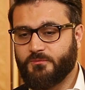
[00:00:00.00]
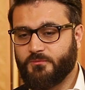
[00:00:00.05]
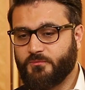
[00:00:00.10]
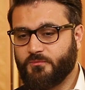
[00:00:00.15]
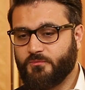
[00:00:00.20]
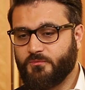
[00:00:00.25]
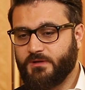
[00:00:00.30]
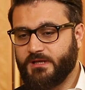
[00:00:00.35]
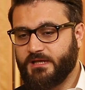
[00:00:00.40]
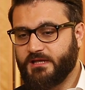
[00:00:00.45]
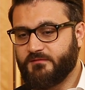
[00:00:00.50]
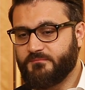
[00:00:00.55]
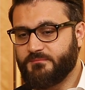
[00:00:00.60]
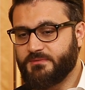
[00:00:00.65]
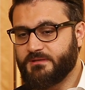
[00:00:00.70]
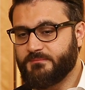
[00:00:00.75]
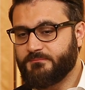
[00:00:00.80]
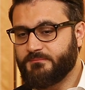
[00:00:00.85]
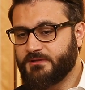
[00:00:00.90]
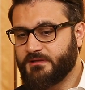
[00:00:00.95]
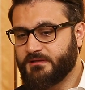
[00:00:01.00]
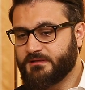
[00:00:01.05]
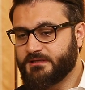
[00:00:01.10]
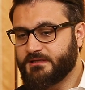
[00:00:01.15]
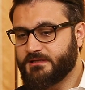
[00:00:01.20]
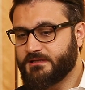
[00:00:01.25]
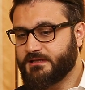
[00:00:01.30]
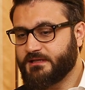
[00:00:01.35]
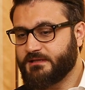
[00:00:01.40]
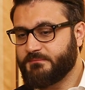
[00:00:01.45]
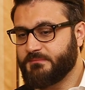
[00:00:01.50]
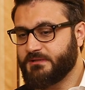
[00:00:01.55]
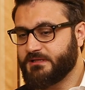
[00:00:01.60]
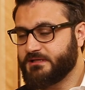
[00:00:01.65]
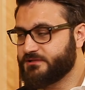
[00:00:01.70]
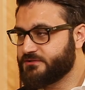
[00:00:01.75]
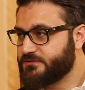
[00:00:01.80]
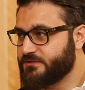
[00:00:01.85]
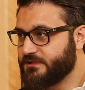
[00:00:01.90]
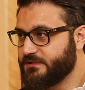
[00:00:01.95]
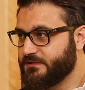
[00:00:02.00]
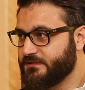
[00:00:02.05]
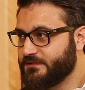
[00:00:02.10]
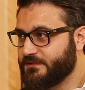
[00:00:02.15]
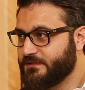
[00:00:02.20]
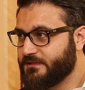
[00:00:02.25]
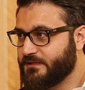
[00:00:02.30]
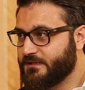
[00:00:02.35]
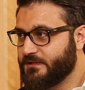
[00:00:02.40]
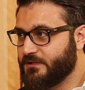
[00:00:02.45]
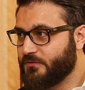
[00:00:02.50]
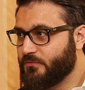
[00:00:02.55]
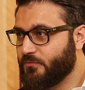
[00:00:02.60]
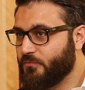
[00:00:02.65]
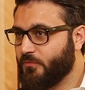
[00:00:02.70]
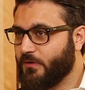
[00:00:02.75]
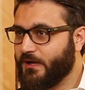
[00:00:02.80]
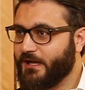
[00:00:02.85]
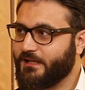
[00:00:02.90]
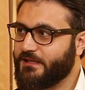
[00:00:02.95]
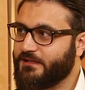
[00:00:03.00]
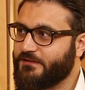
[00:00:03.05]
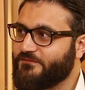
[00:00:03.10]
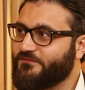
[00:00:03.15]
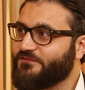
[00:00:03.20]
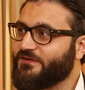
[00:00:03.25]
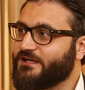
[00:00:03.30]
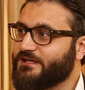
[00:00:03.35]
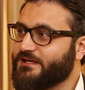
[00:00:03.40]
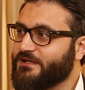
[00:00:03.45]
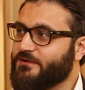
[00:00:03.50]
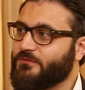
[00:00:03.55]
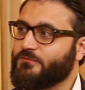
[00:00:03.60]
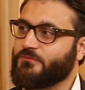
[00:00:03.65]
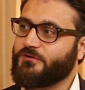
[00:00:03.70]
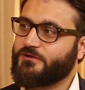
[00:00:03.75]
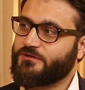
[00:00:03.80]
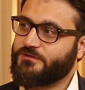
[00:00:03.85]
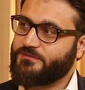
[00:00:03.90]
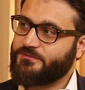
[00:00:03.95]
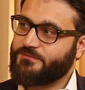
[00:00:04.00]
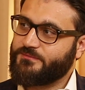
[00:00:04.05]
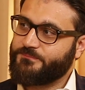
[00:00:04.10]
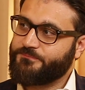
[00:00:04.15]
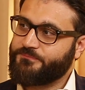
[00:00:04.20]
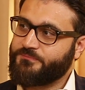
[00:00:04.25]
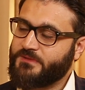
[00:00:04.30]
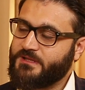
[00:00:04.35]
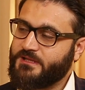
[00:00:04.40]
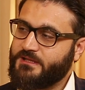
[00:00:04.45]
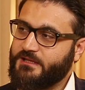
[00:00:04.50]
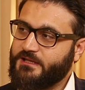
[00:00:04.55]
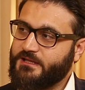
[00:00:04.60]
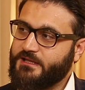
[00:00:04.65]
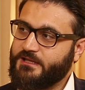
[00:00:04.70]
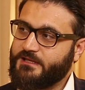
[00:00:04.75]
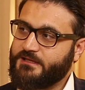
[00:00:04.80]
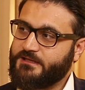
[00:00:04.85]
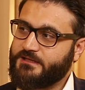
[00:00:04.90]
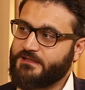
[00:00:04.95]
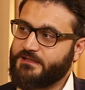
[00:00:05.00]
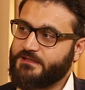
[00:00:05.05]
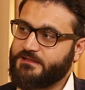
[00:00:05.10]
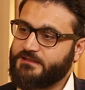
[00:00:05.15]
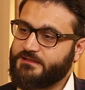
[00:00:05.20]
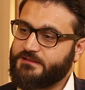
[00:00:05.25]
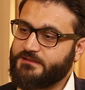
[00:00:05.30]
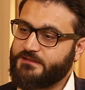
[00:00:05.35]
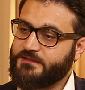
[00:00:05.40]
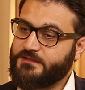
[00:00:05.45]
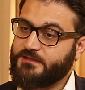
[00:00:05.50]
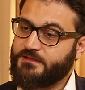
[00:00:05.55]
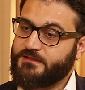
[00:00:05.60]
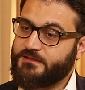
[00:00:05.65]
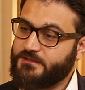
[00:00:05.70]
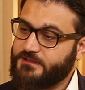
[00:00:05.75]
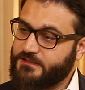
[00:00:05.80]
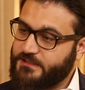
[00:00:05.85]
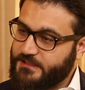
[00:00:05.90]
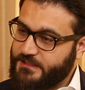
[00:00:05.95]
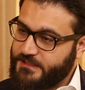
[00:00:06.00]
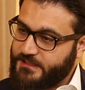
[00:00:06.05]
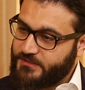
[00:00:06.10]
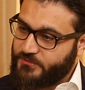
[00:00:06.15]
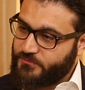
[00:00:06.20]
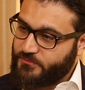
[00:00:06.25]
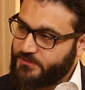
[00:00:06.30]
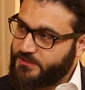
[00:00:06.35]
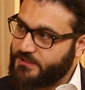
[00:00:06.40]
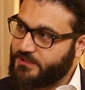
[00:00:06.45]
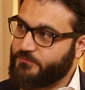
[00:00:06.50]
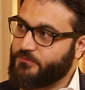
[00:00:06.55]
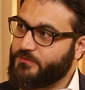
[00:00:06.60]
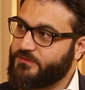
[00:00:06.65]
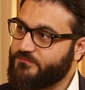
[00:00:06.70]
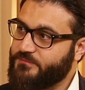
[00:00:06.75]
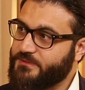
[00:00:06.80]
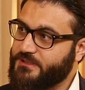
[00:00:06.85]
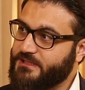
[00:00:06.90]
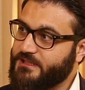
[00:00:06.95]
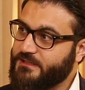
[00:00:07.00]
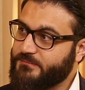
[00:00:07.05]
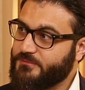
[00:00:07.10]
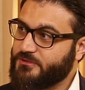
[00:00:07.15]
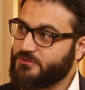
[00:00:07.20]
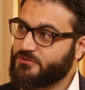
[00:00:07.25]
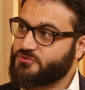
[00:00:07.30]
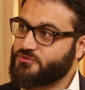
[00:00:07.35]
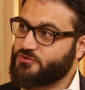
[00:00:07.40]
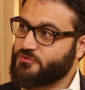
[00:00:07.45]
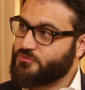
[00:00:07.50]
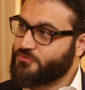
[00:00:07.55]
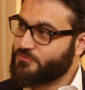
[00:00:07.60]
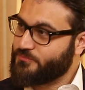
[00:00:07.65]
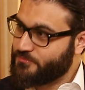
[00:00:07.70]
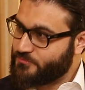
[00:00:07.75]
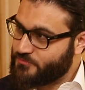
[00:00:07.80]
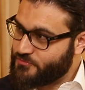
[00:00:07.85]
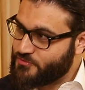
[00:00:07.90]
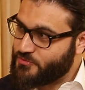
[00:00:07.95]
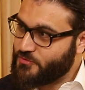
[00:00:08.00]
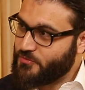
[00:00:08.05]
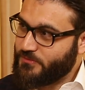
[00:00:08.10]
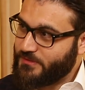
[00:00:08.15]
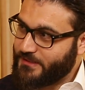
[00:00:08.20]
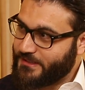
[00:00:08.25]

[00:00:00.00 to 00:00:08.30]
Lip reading: We have been building a military while fighting a war, and we've been able to do